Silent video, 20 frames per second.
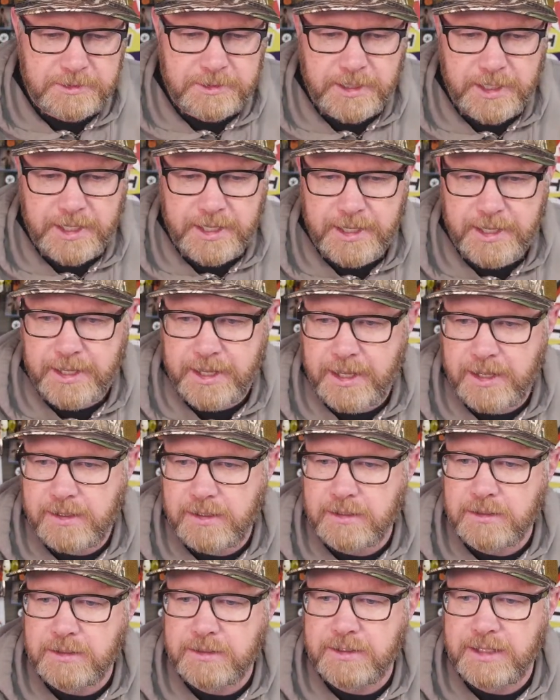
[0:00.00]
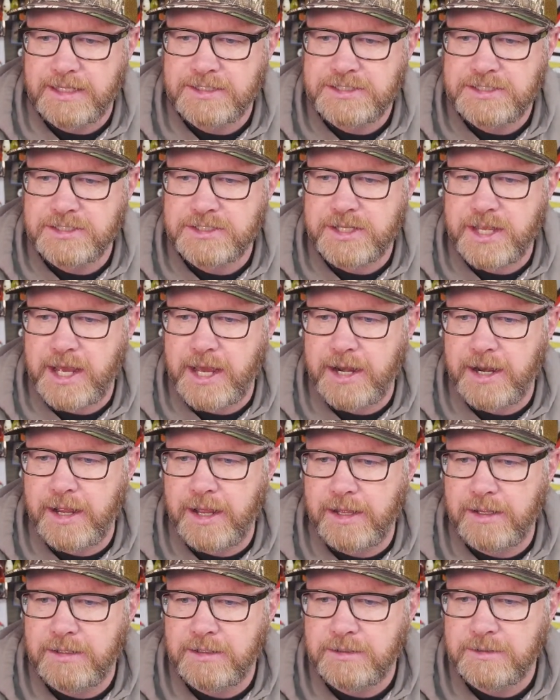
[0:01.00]
Uh, that's just kind
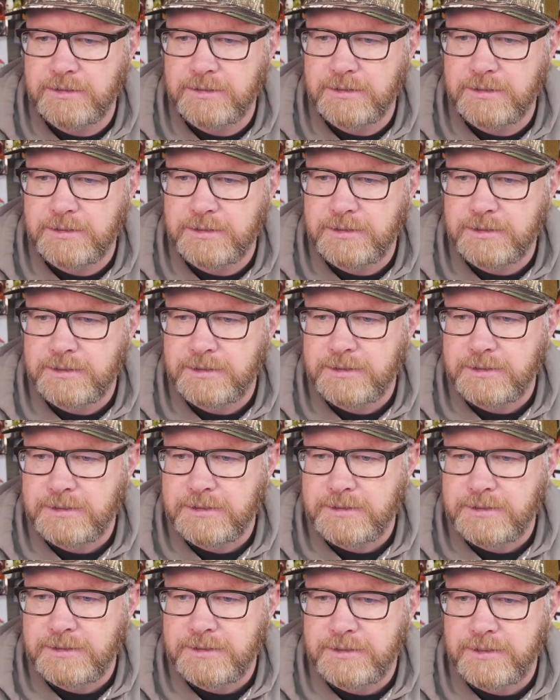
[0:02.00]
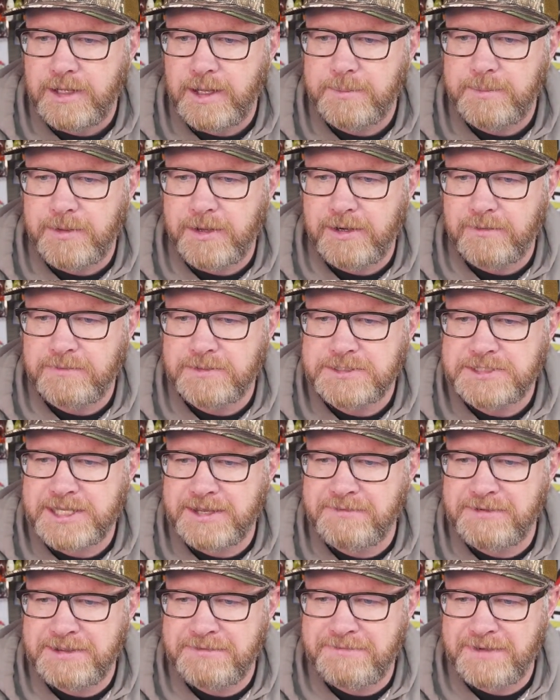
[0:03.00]
of up there. For
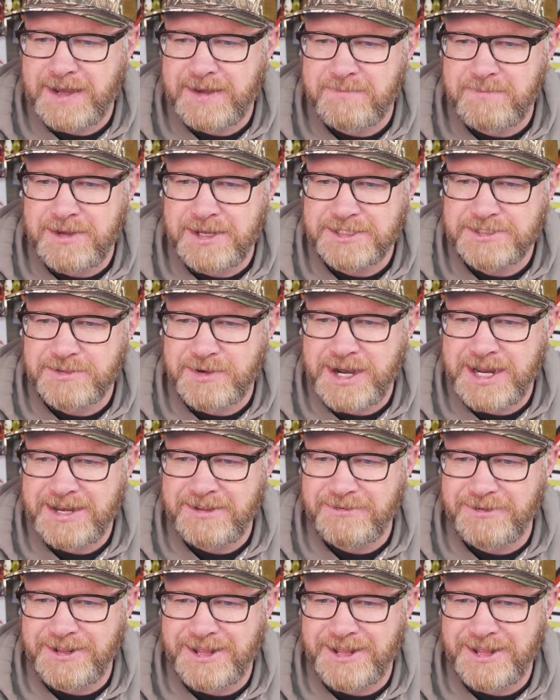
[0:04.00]
75 bucks, Randy will